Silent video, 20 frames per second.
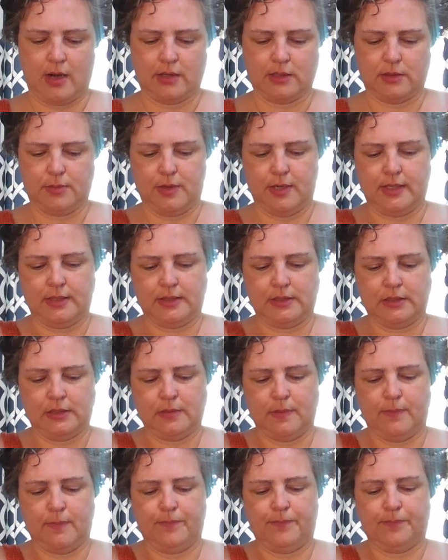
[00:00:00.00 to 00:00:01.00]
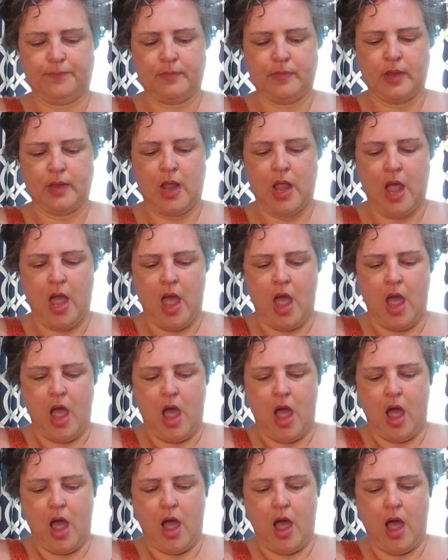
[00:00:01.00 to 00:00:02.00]
Octopus.
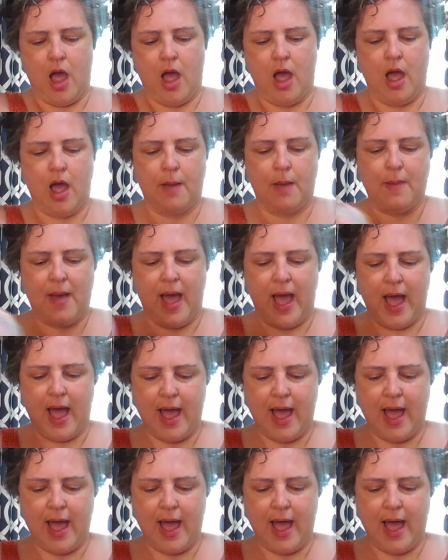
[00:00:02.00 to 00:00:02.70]
Um,